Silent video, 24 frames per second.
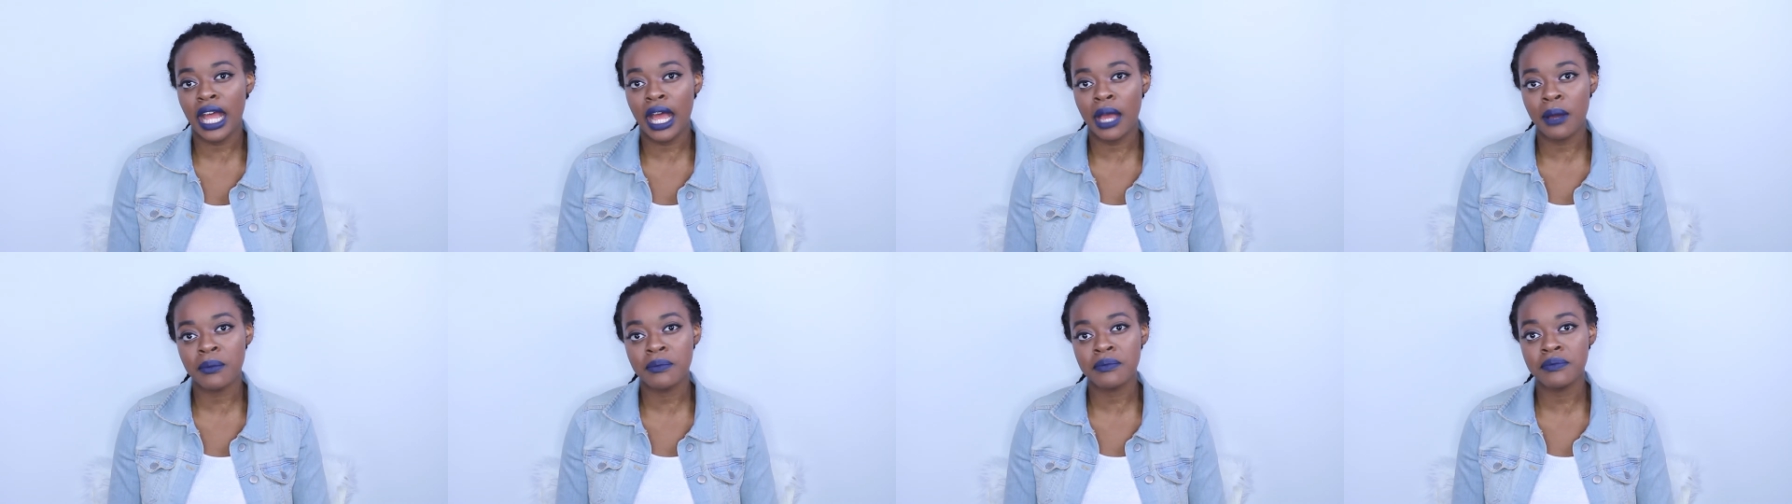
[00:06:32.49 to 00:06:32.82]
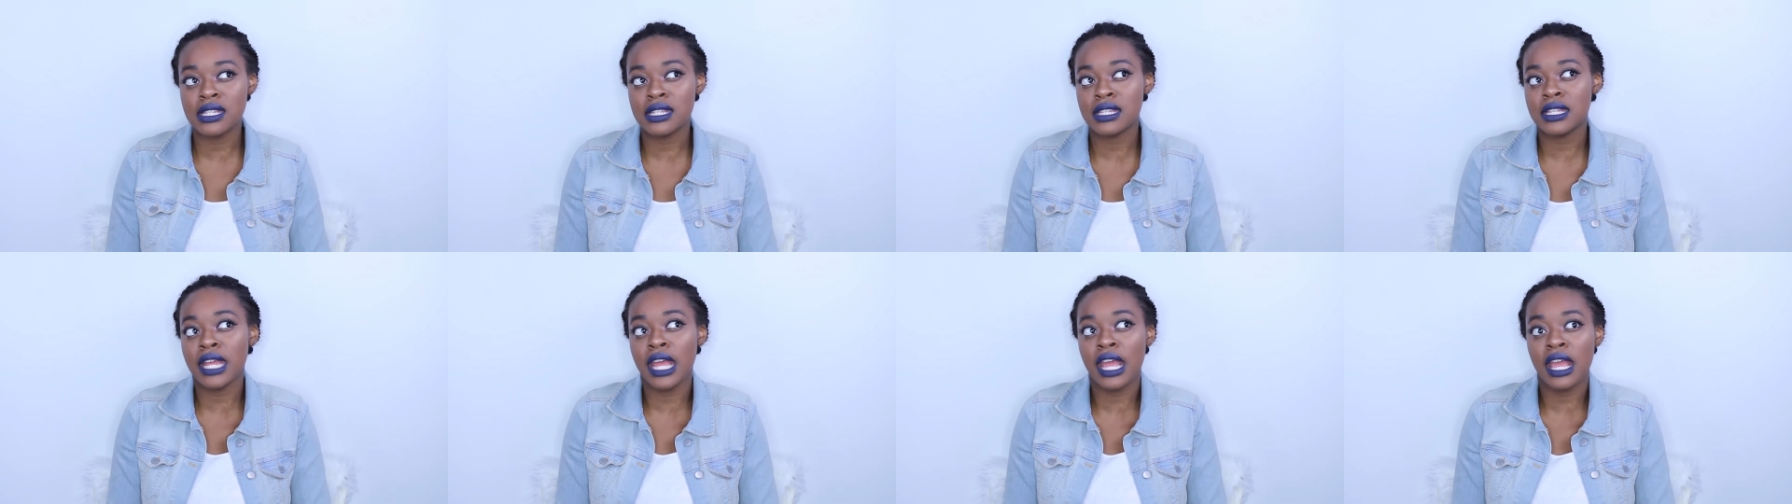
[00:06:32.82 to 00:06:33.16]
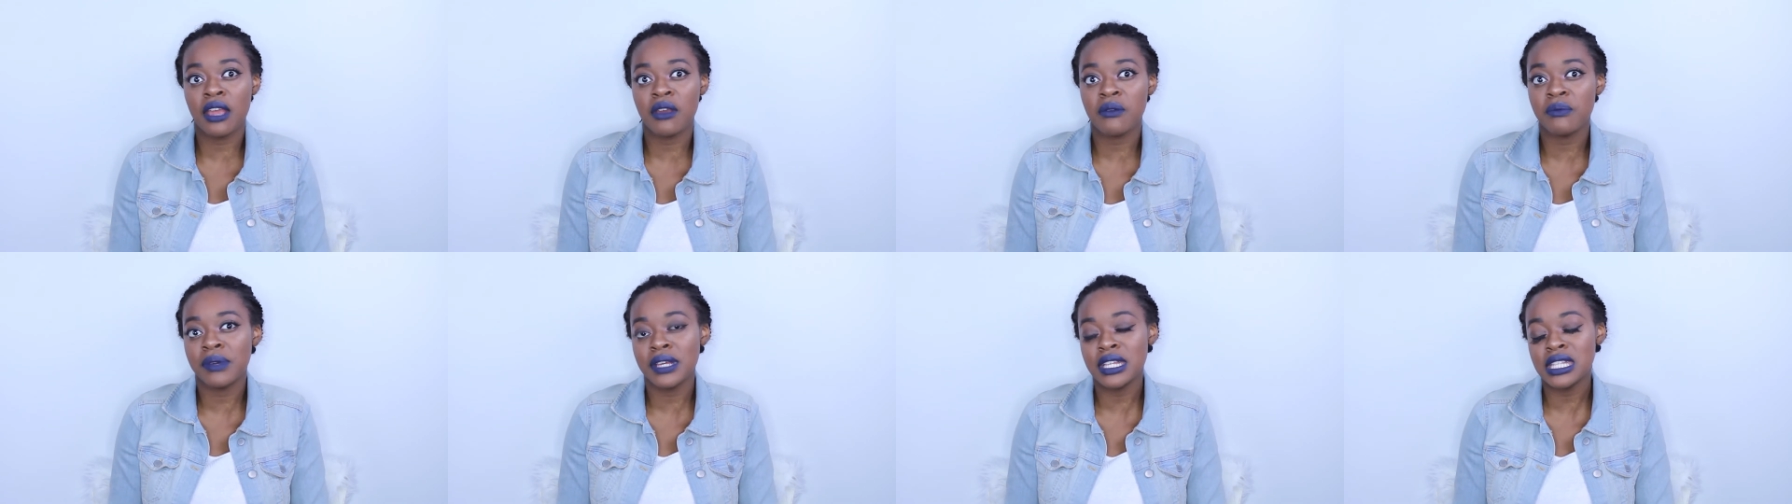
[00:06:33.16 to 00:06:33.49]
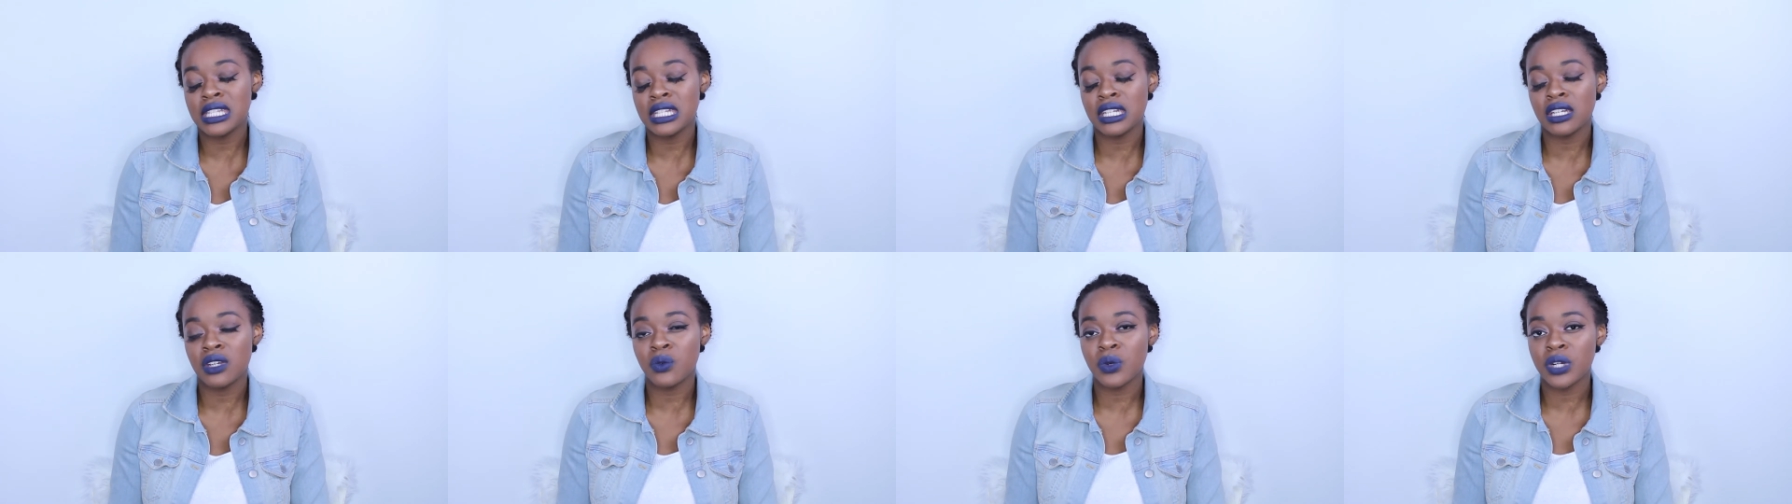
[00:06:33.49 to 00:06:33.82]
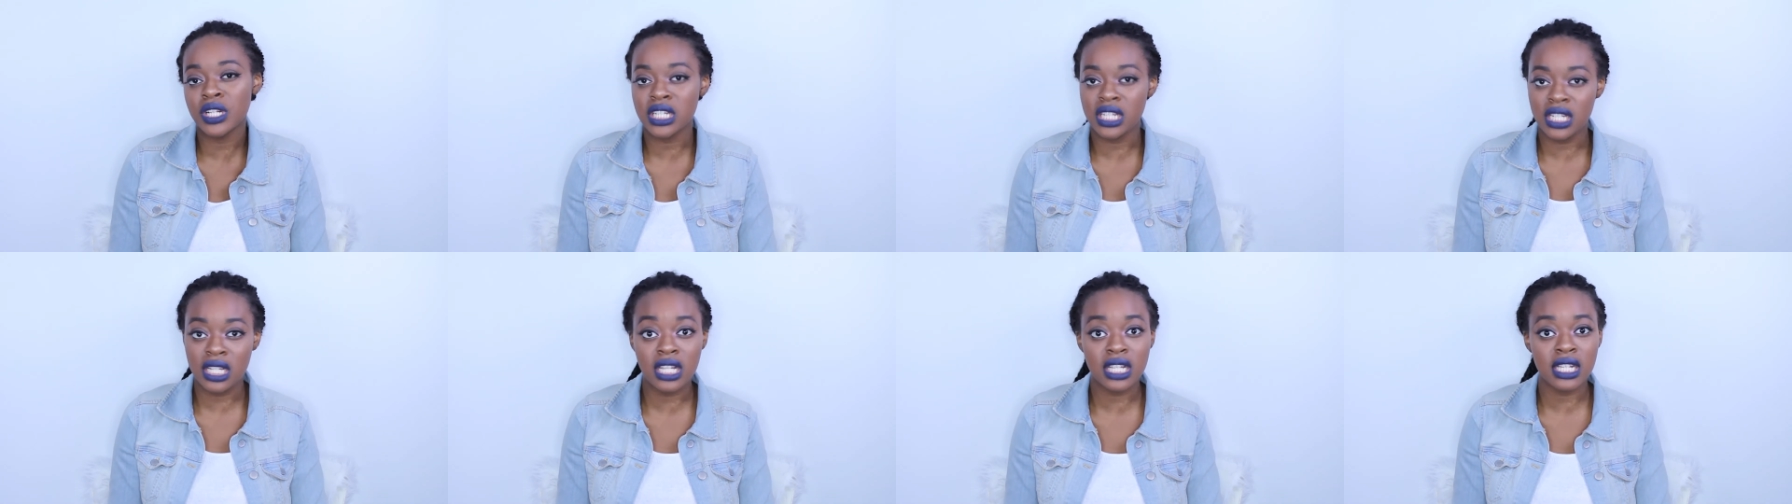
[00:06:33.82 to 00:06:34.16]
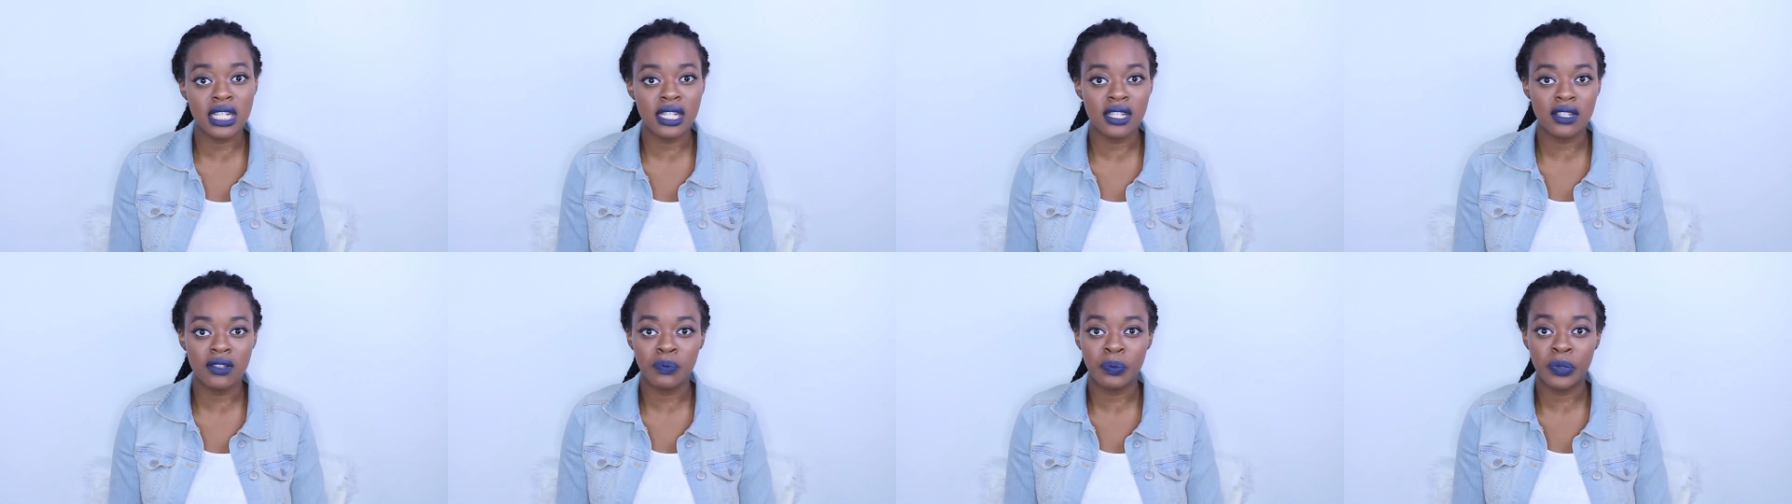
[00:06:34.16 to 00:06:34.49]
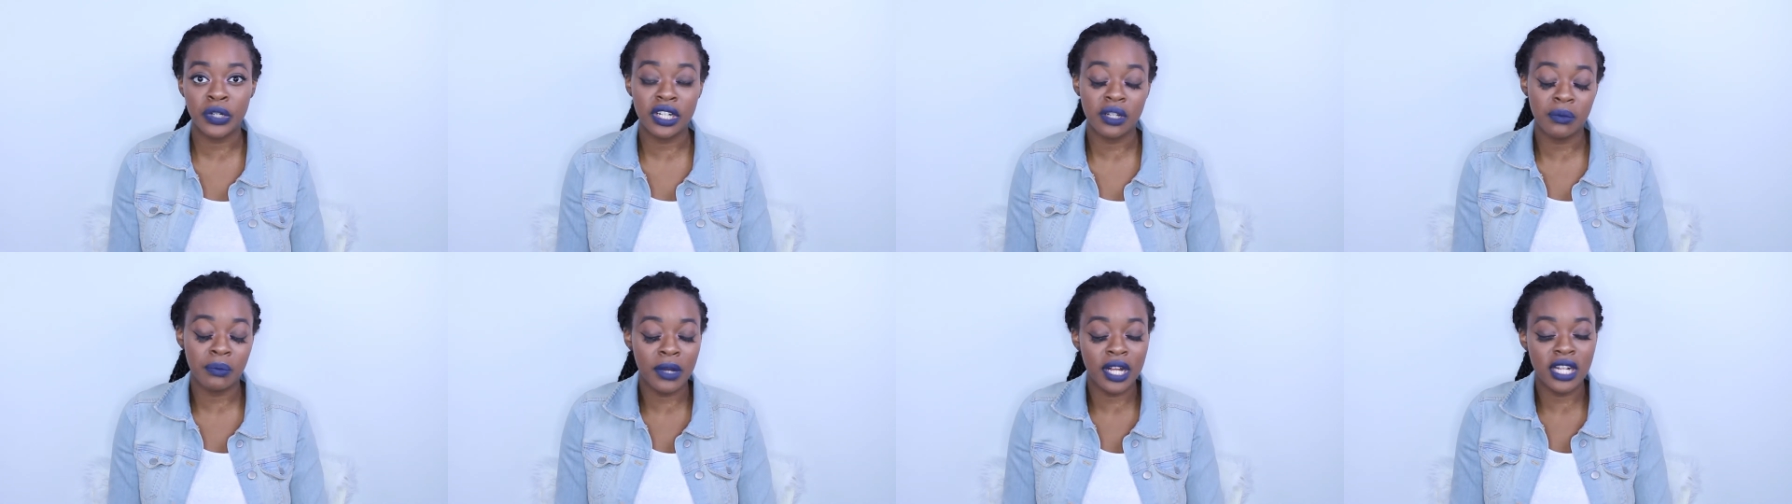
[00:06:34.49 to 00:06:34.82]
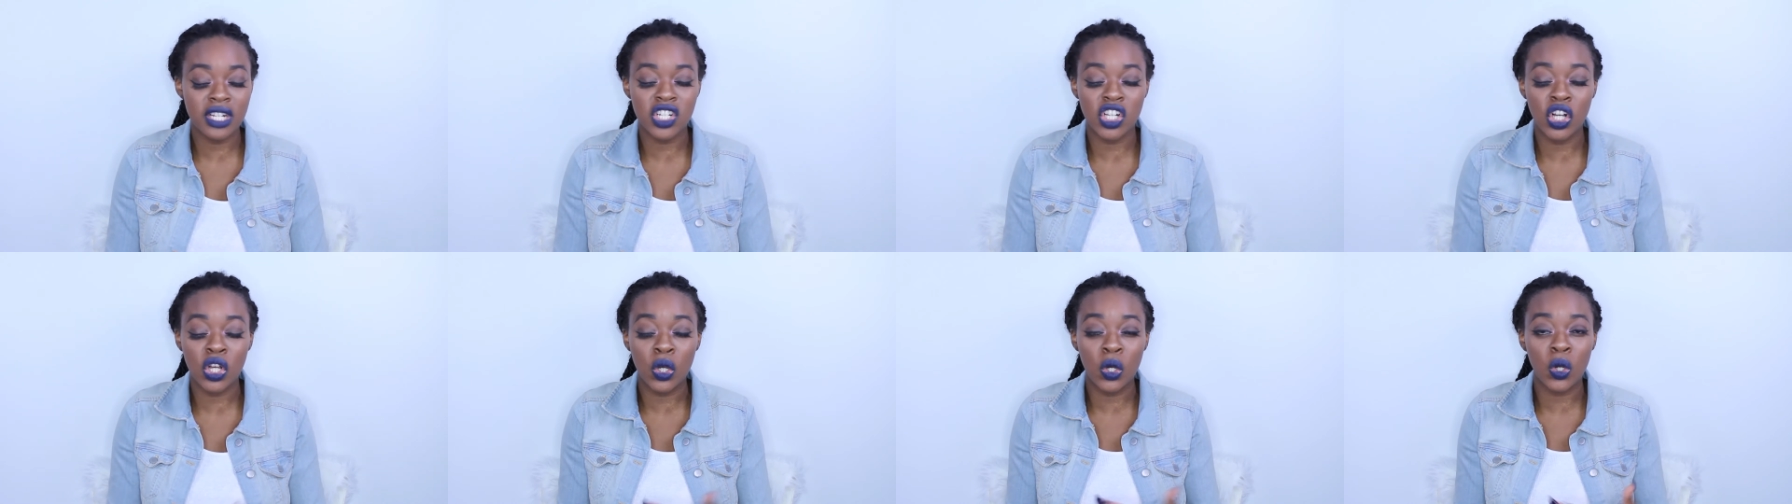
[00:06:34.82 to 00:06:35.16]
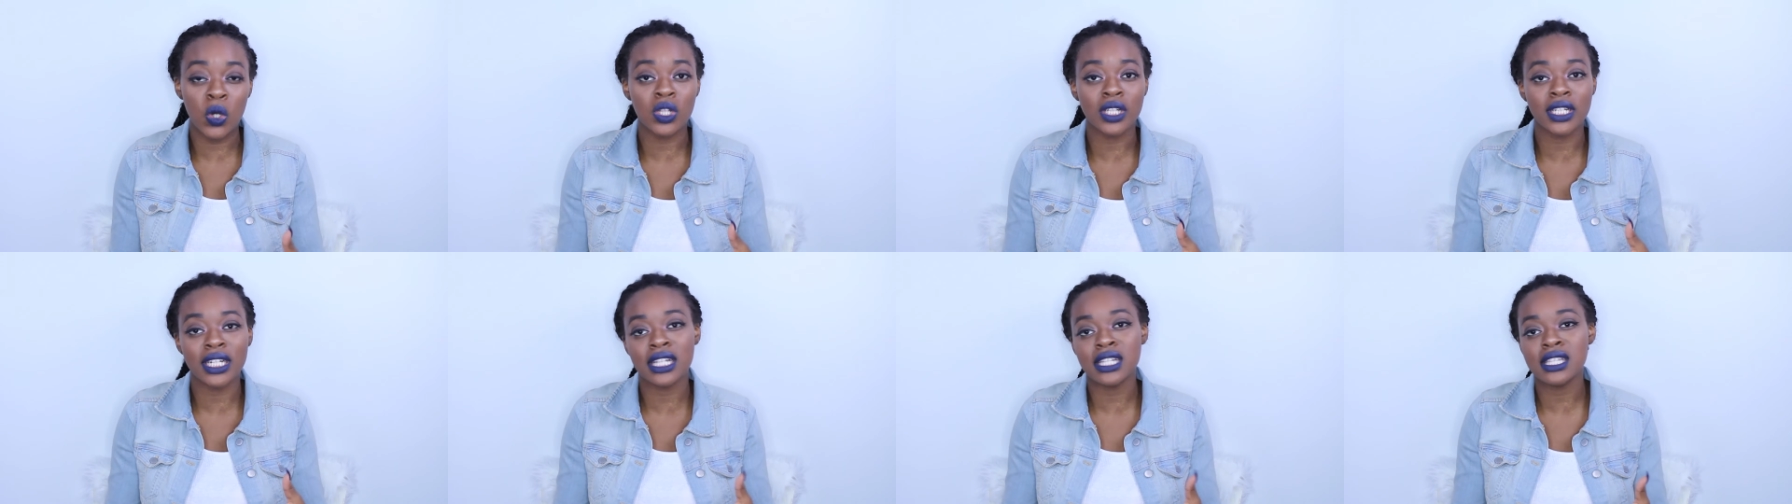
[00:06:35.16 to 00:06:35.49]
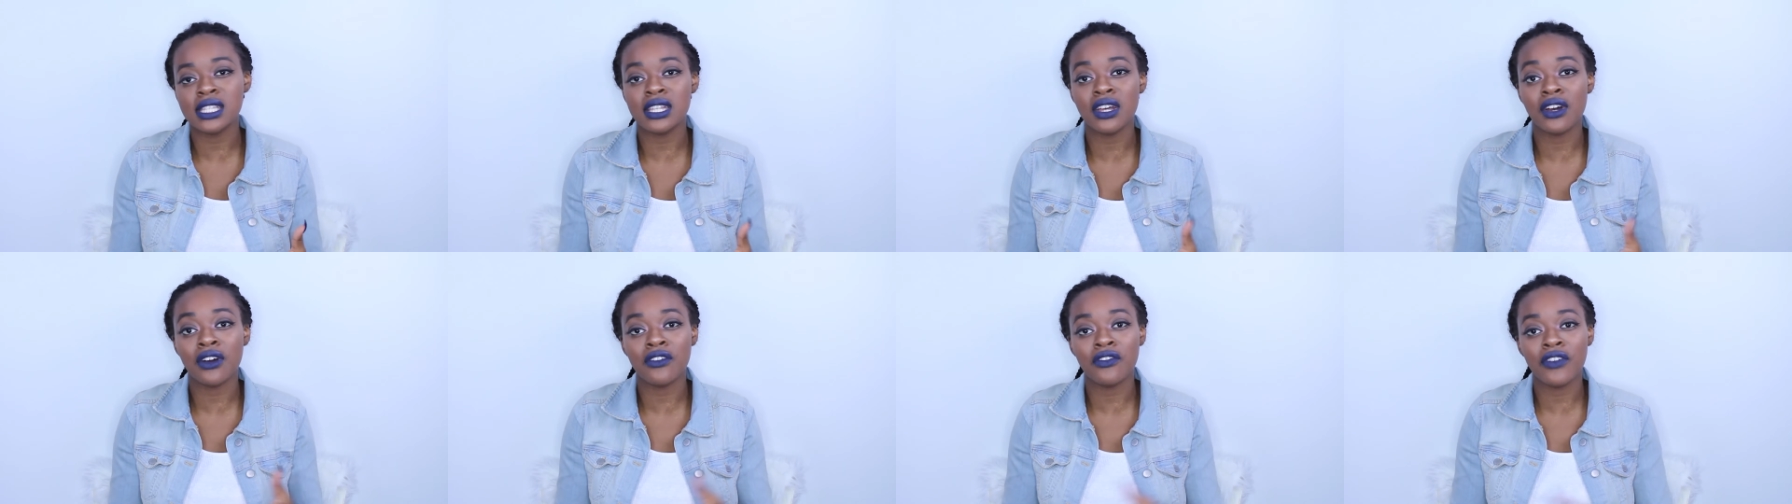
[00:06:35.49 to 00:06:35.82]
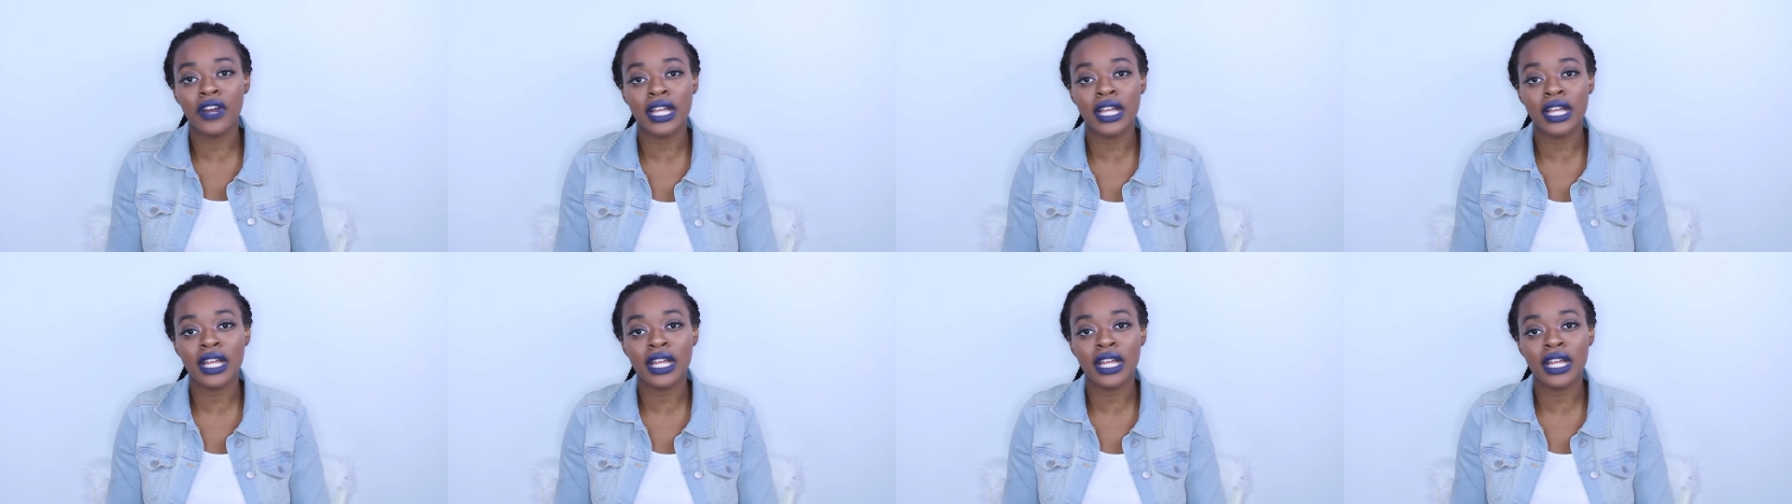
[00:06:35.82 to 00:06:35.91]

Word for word: I'm staying busy, which is pretty much a goal in itself.